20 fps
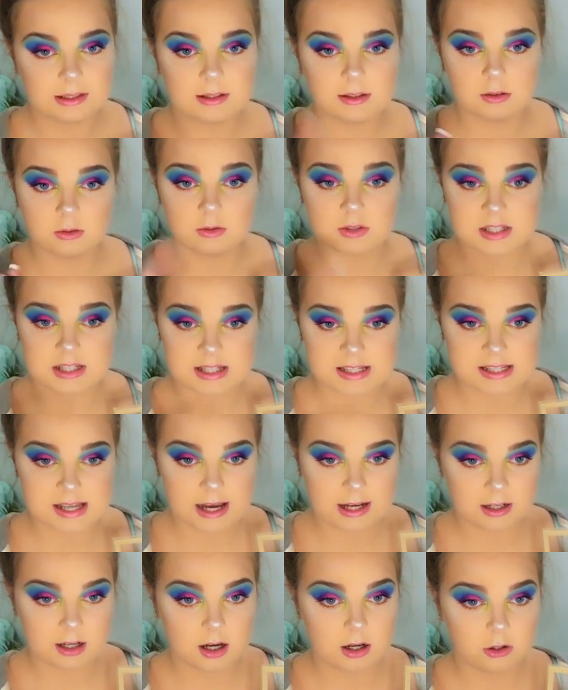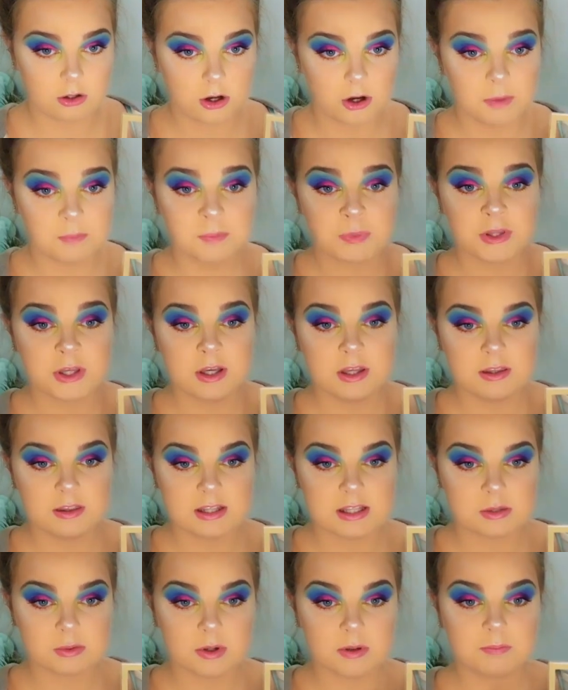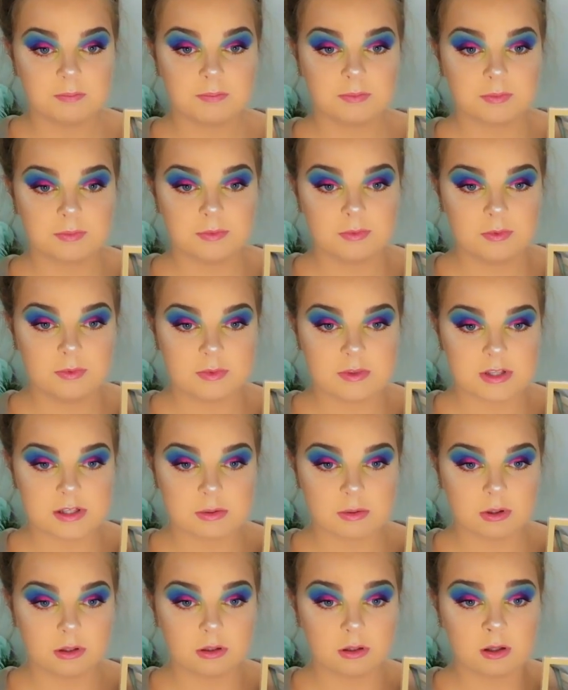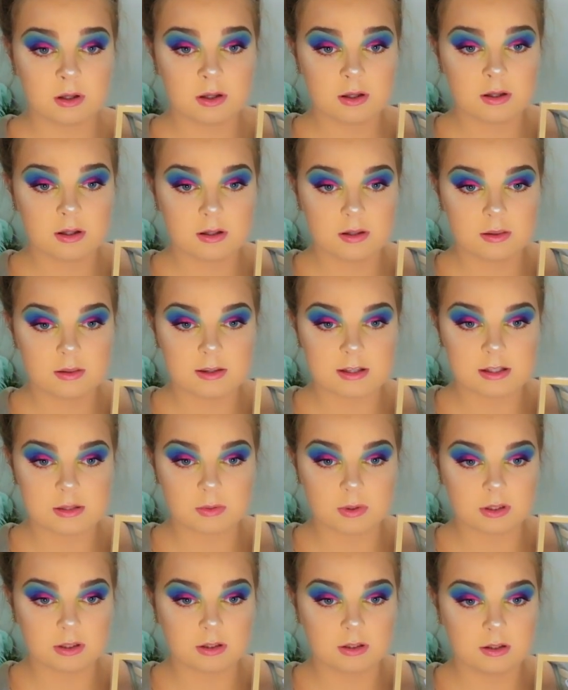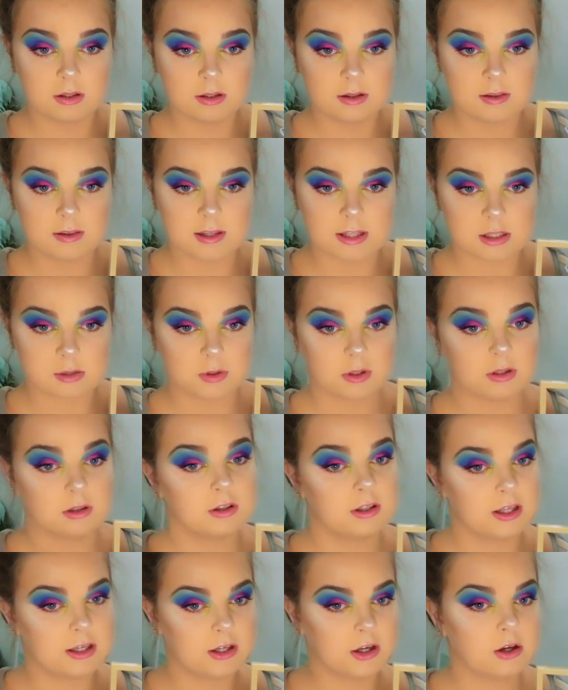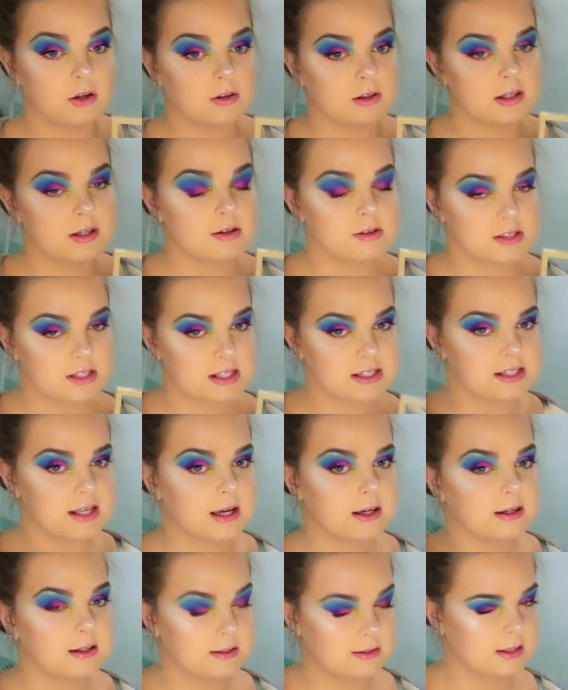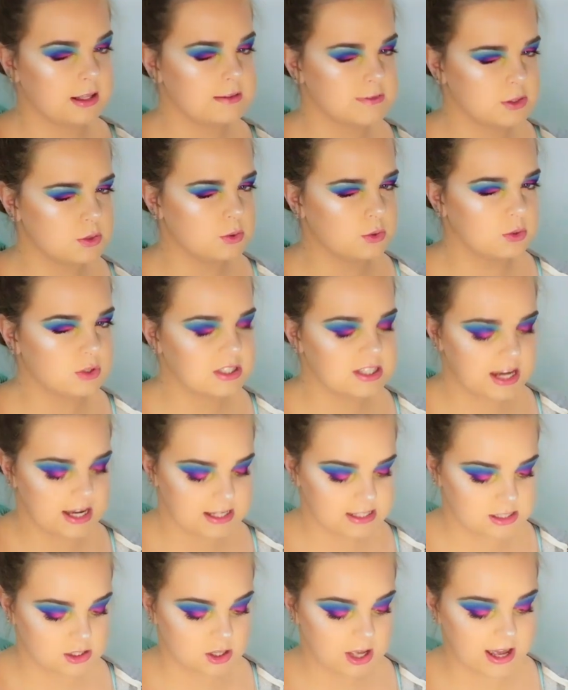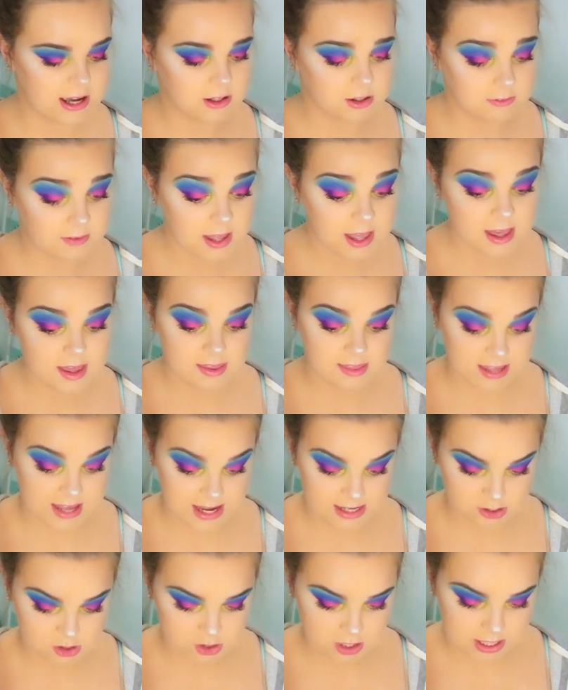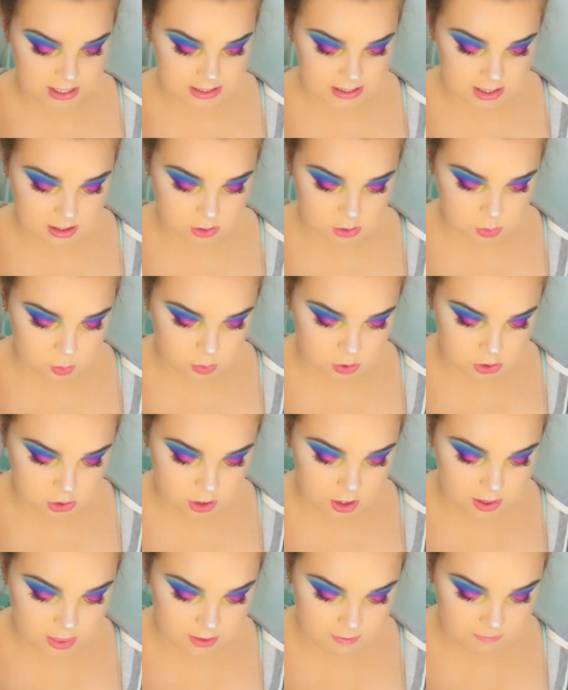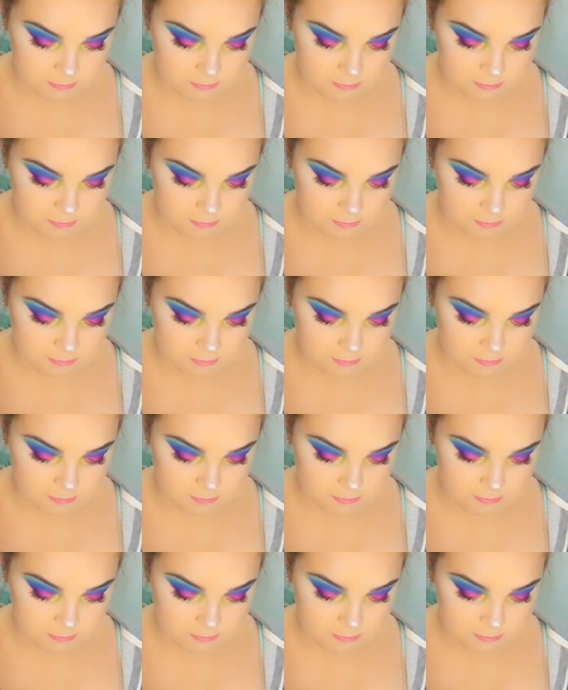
a little zigzag. I'll go this one, this one, this one, this one. There you go, little zigzag. It gives you a good taste out of the eight shades. I'll swatch the